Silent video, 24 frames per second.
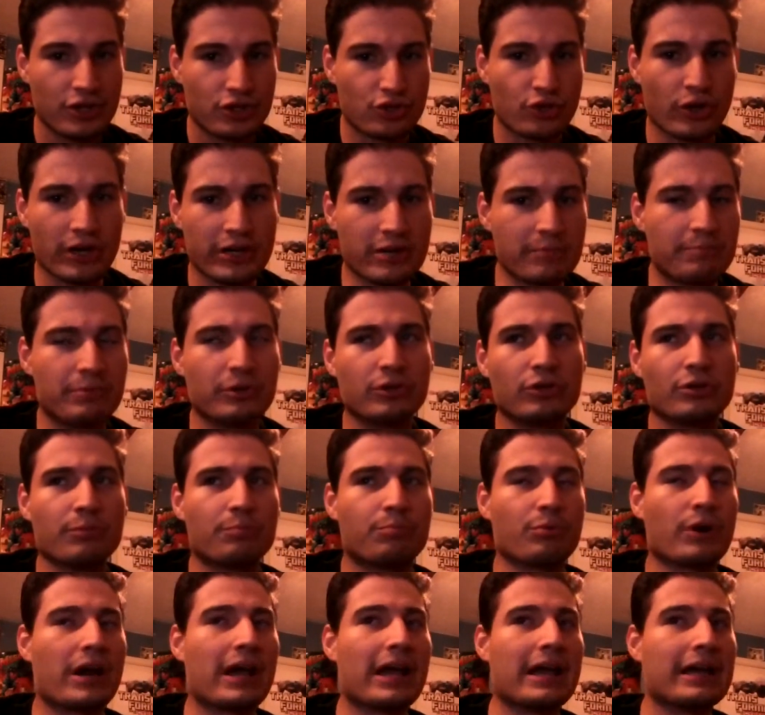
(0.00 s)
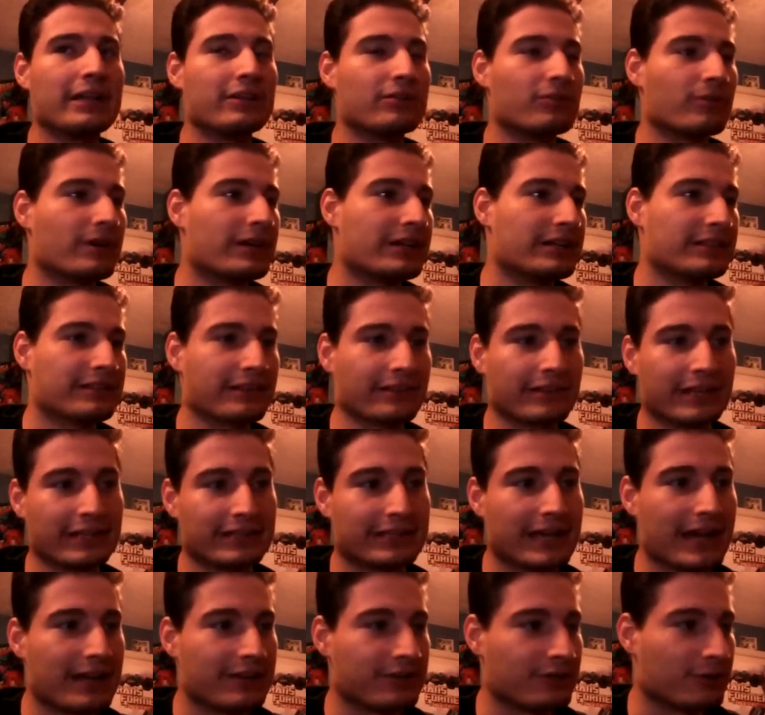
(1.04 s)
trying to build a brand or anything
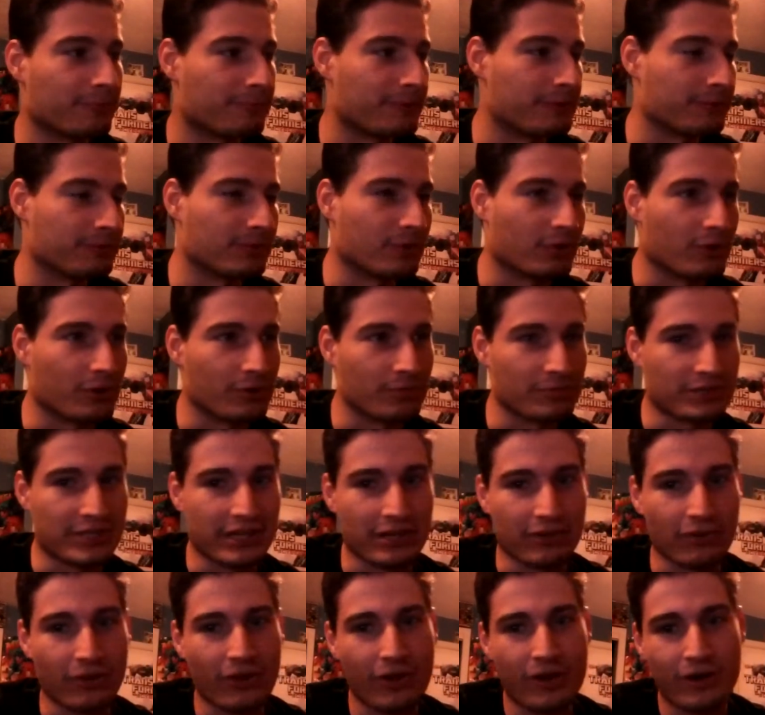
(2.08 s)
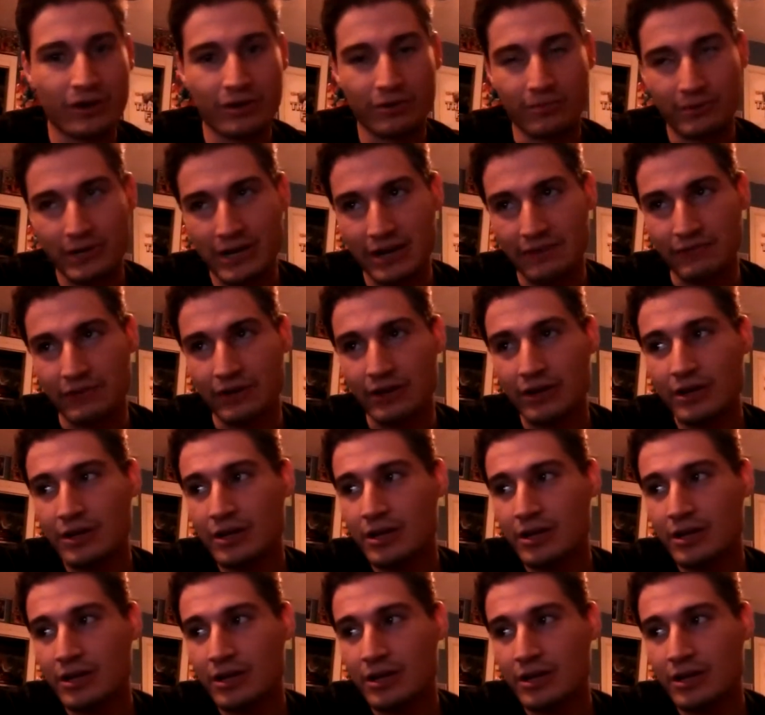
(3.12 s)
like that. People don't always get along or whatever.